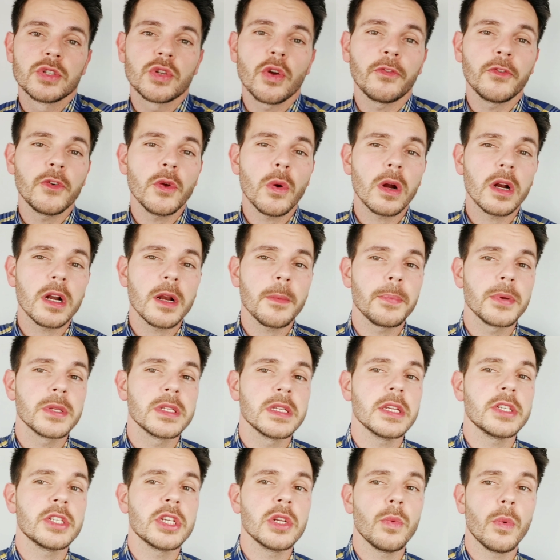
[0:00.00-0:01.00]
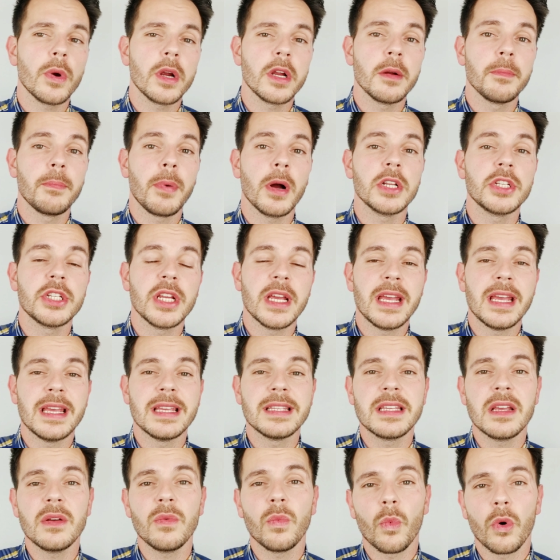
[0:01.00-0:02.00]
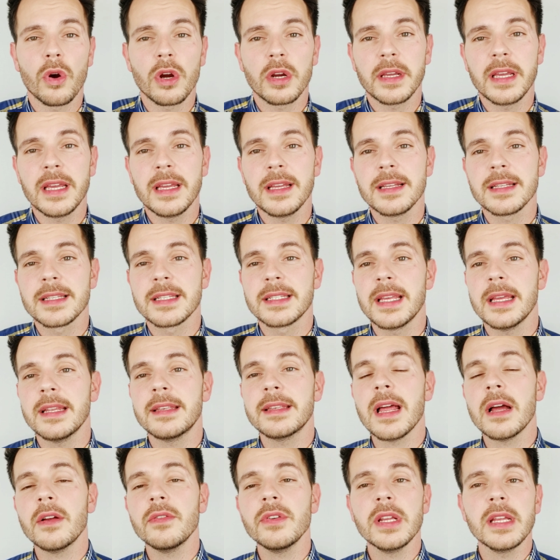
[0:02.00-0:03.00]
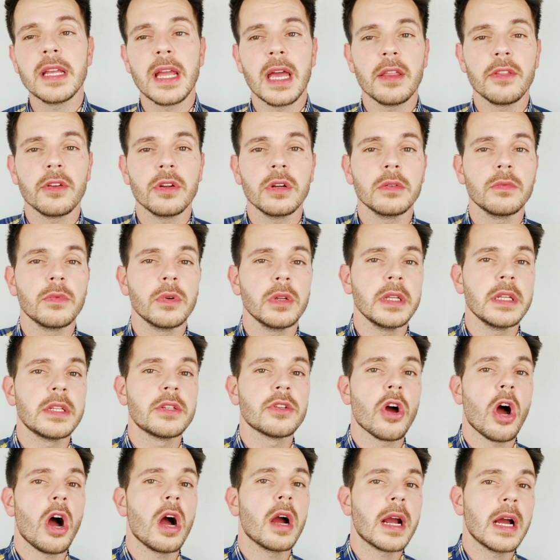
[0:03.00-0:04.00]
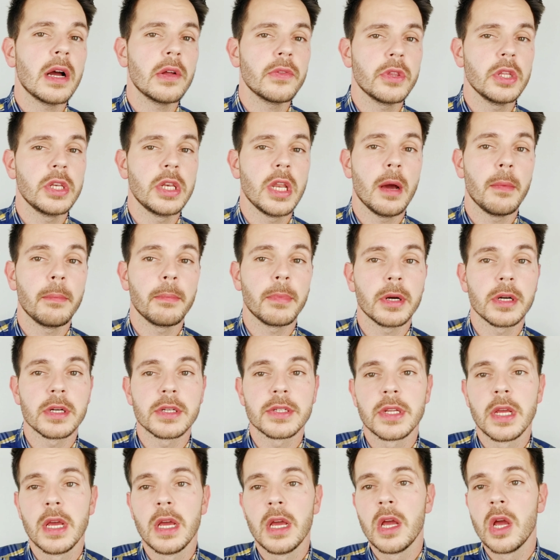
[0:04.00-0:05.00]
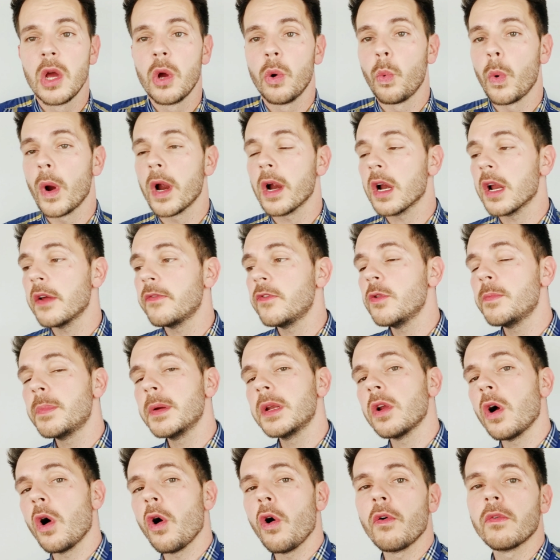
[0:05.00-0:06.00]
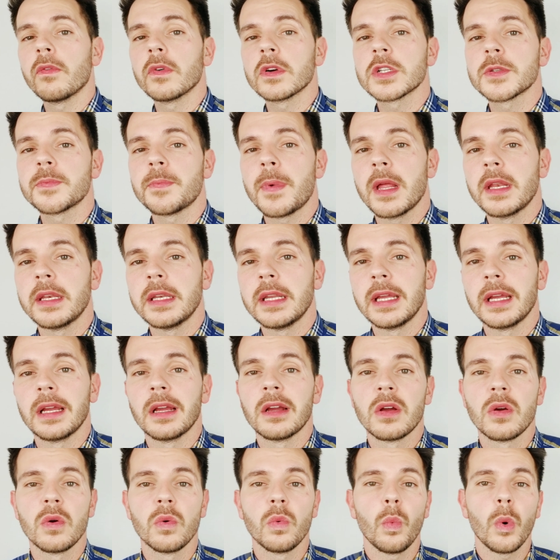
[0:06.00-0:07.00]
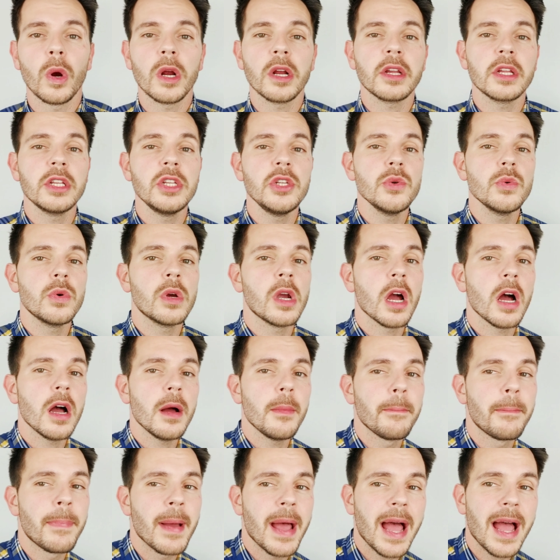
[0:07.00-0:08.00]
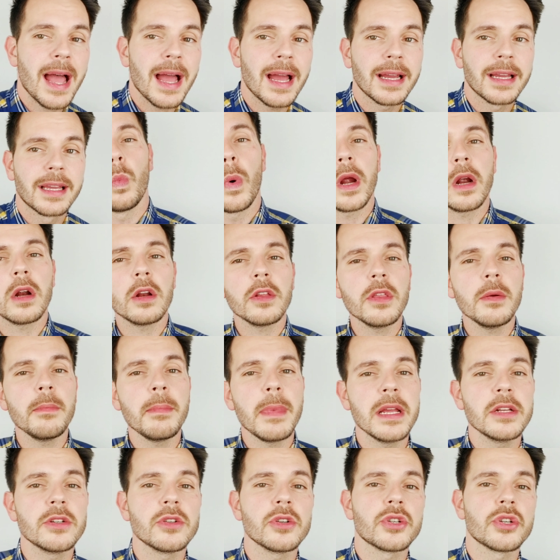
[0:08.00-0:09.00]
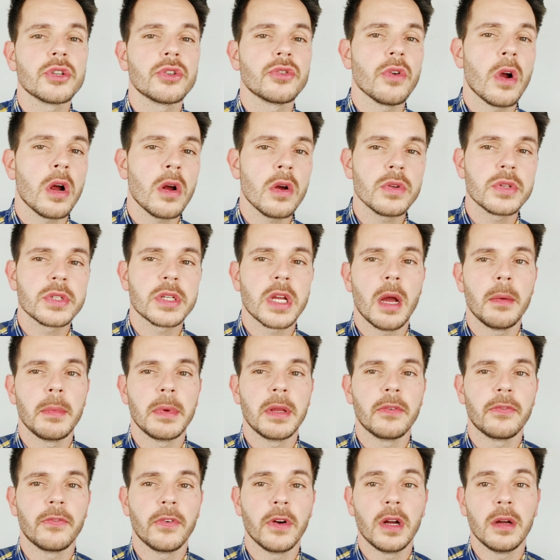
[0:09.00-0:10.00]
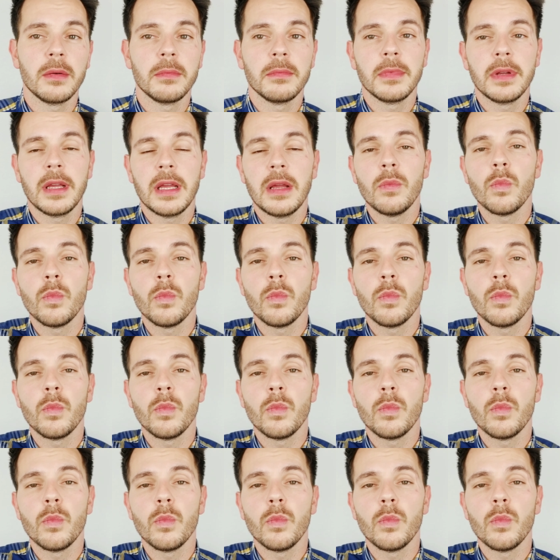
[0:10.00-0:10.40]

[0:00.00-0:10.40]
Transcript: So if you are in a position where your budget isn't working, sit down together and really talk out the numbers. Where have you been overspending? Where can you cut back? Where are the major struggles coming from?